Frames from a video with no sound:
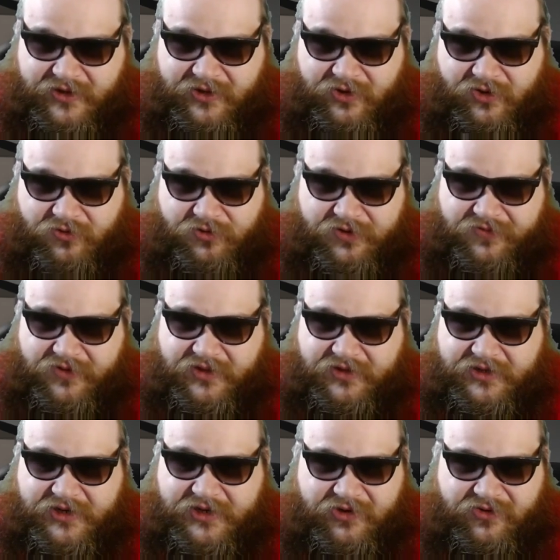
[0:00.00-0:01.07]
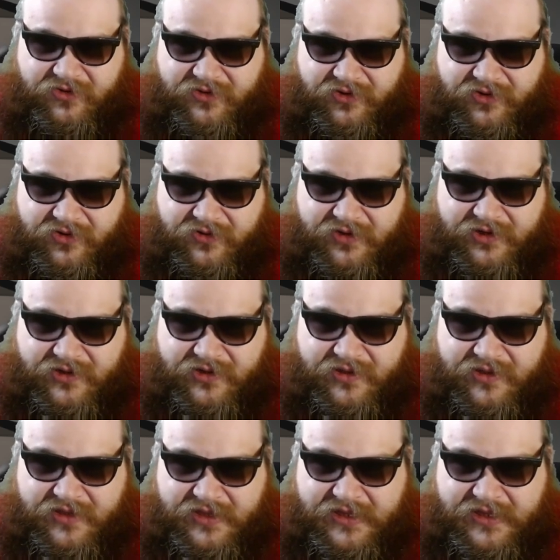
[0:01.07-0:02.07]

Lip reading: in horrifically dangerous situations.